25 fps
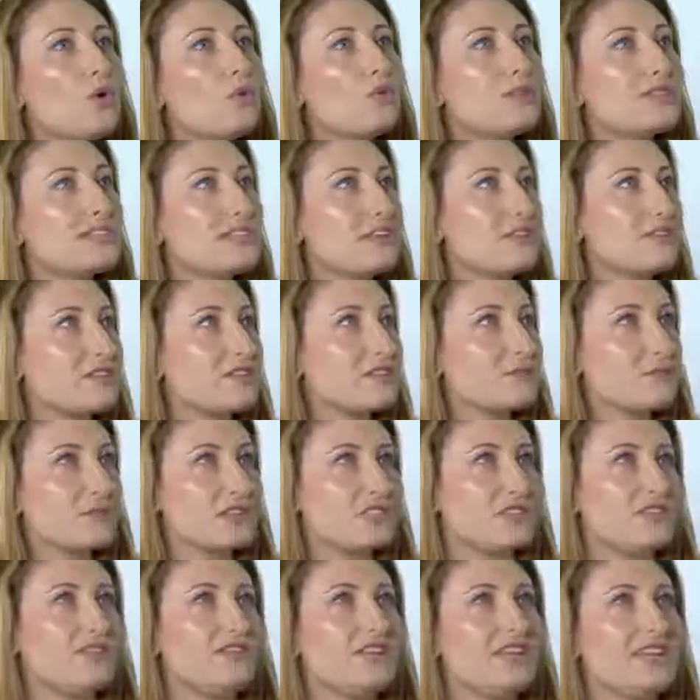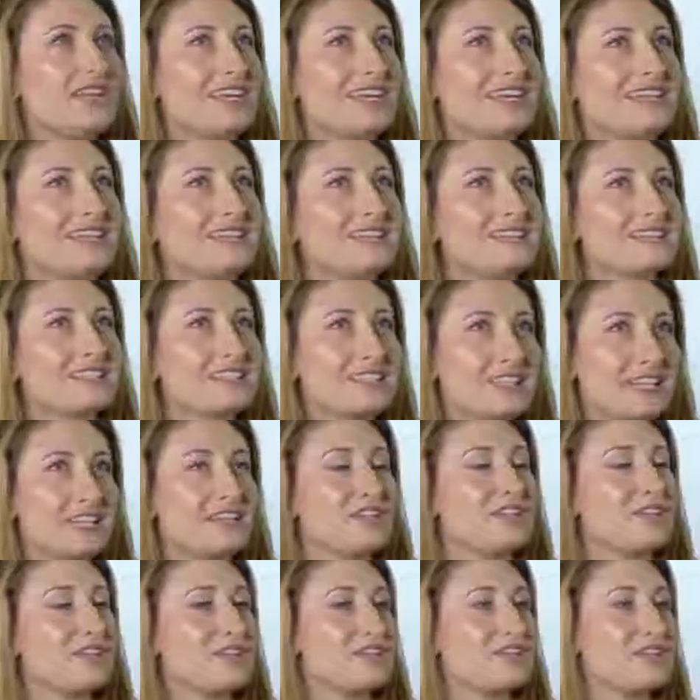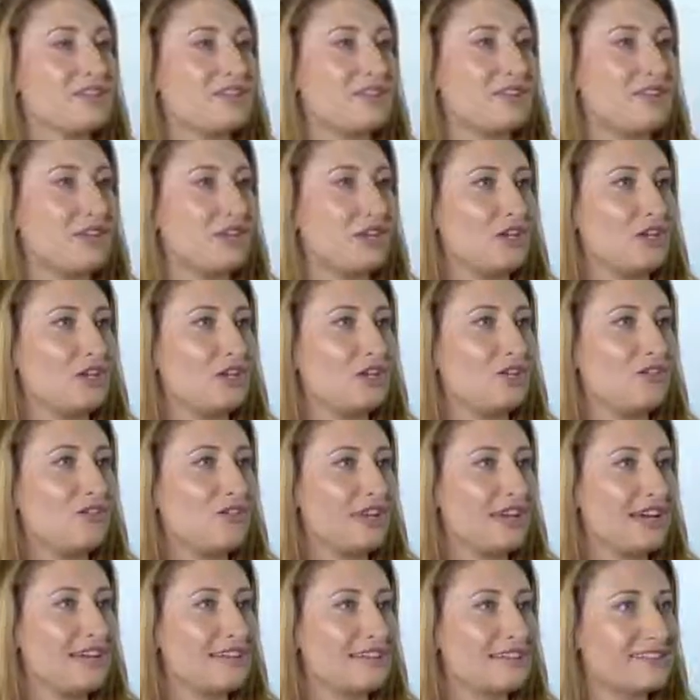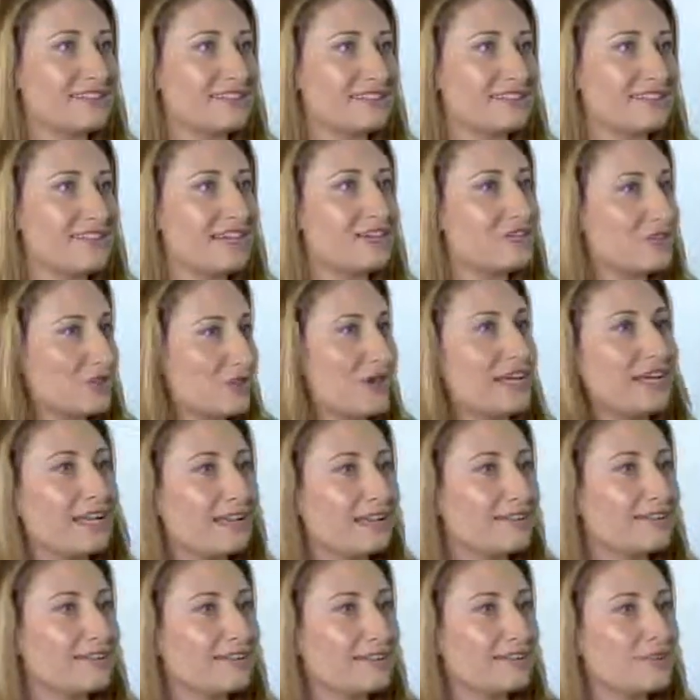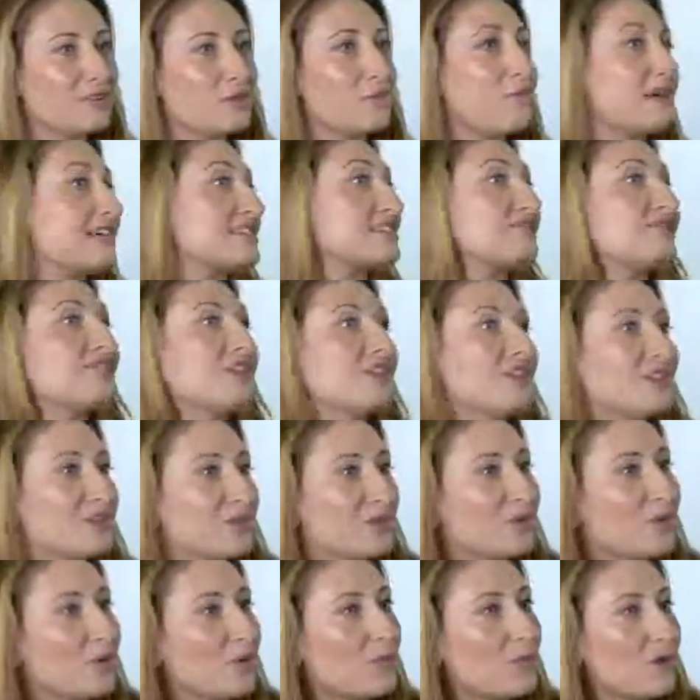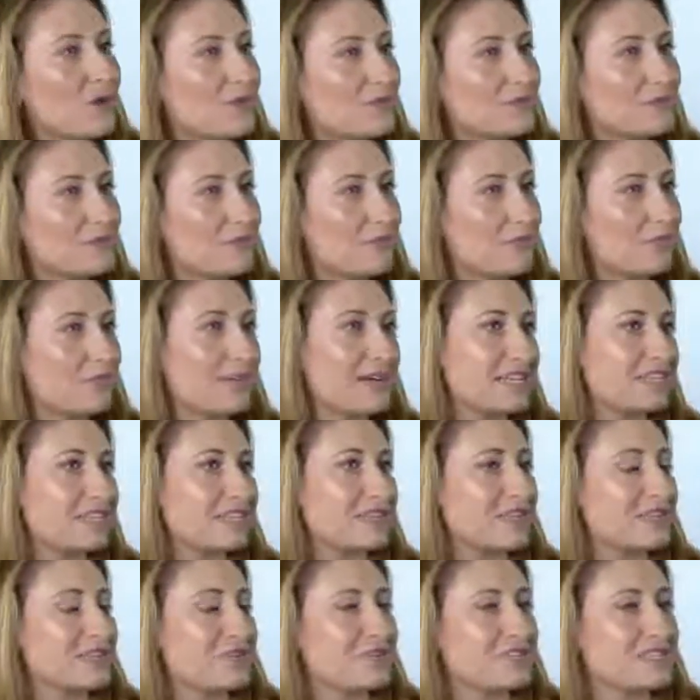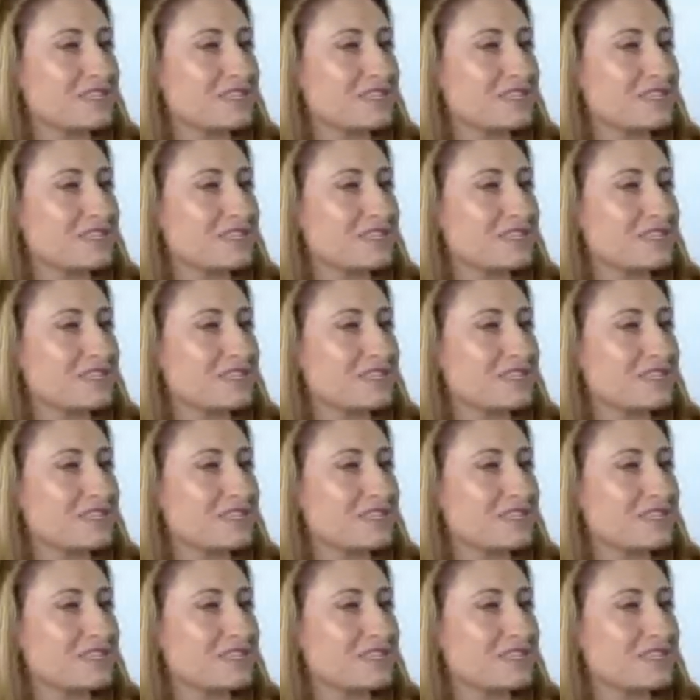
Was there a specific skin concern that you found it treated the best for you or worked best on your